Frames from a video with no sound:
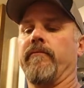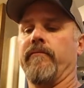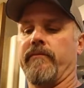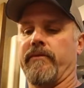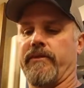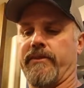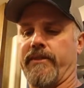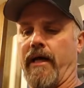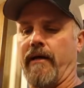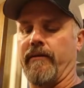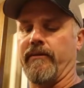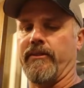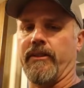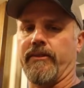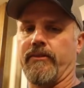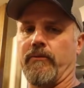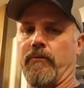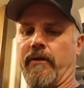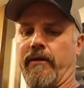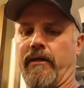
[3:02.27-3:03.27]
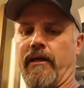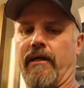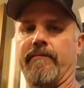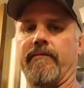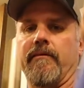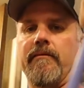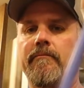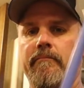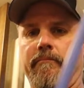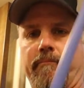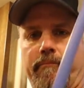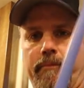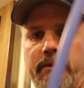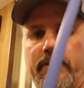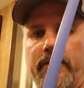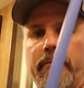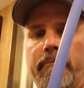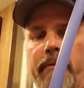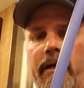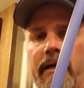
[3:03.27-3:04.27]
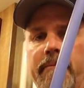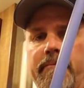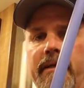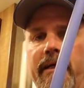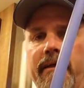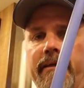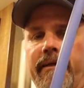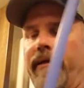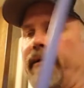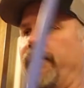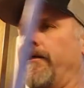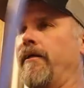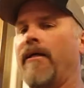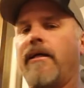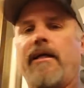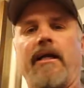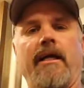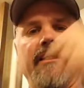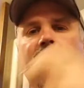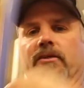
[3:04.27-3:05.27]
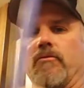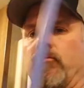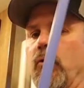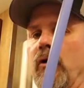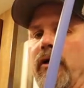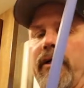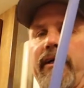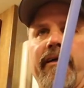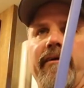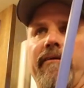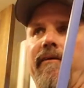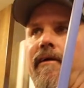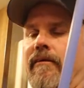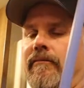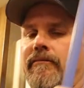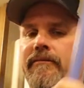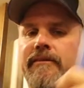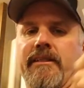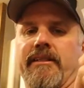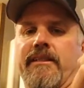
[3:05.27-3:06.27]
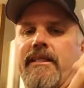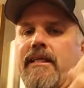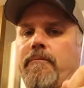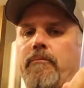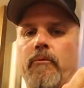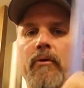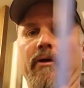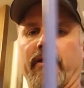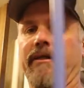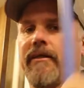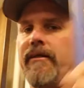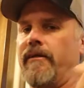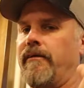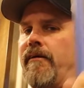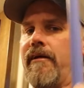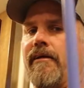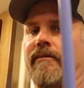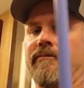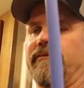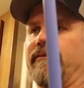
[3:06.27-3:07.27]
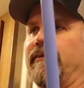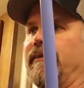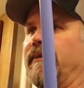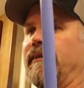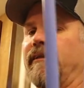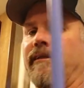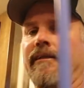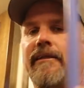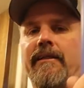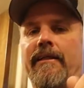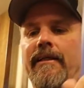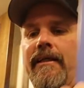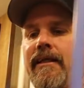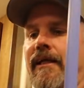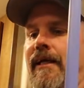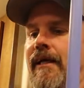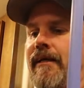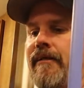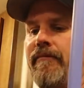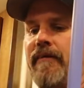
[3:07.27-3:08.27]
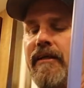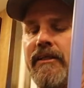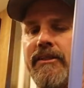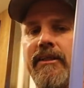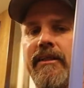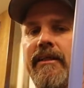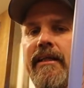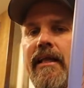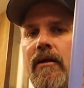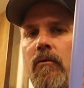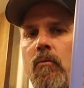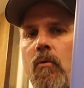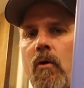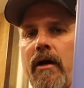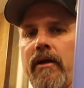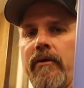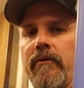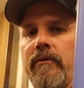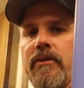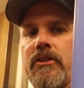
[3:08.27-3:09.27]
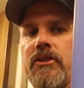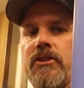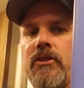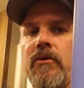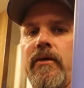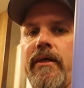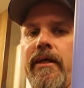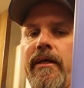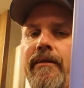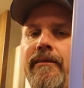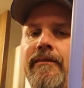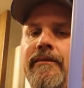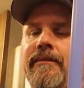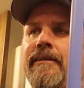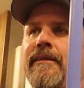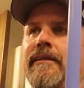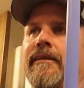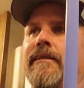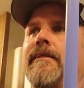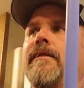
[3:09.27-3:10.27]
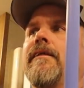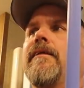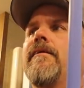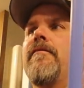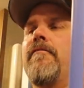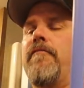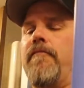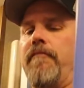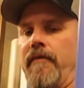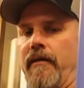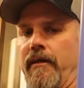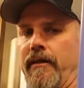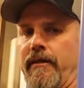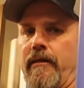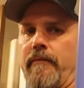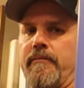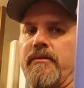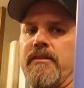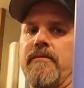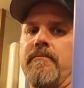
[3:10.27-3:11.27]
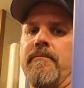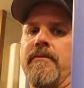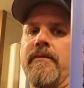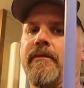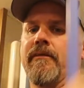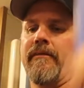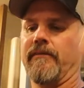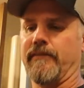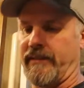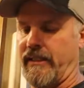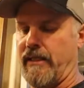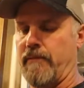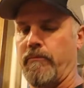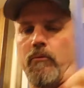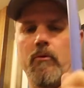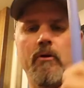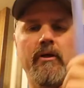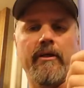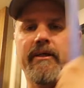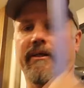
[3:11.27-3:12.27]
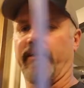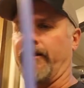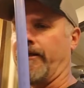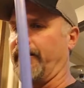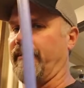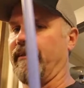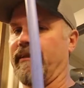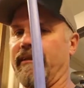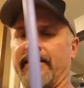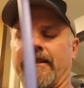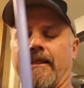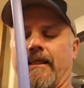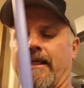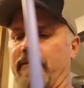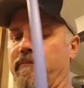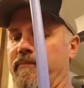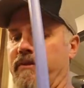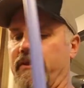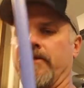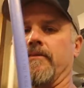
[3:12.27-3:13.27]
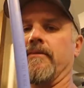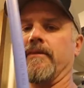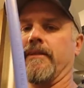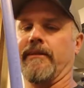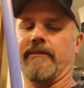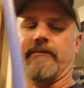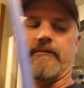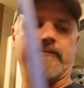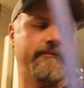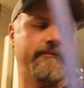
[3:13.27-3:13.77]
Stop, shut the water off, put your pipe down there, and just work it around. Just keep working it around, and eventually that water will soak in. Fill it up some more. Keep working it. Keep doing it.